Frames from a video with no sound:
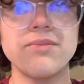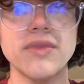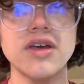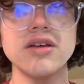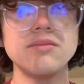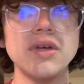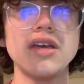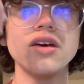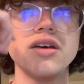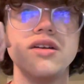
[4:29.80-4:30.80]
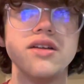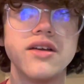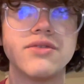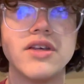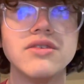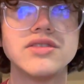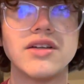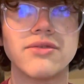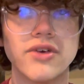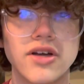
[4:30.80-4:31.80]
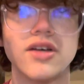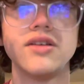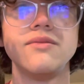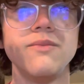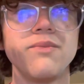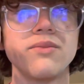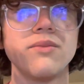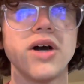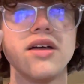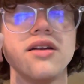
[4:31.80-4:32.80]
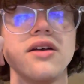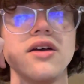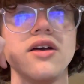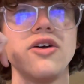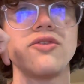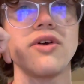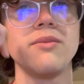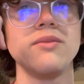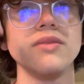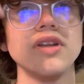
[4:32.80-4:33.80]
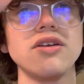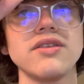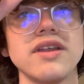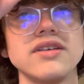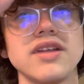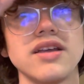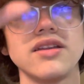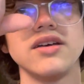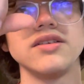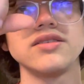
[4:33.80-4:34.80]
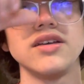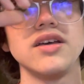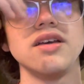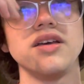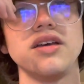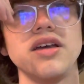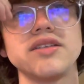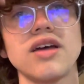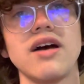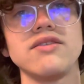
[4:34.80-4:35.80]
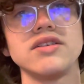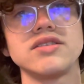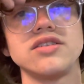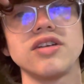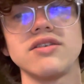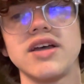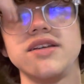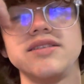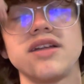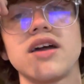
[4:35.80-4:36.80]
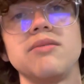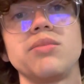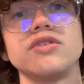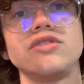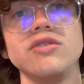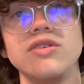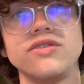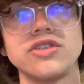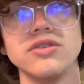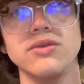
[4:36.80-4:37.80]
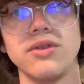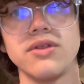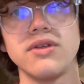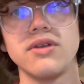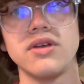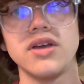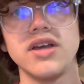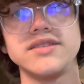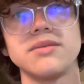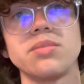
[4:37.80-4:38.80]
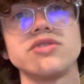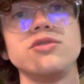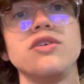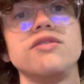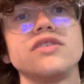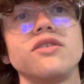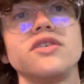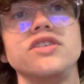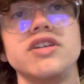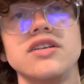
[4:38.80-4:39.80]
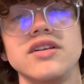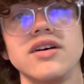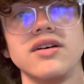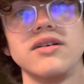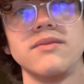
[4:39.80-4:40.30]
could be good if you used it for good. But from little things like this, it's obvious to show that he's not in pursuit of truth. He's in pursuit of his own agenda.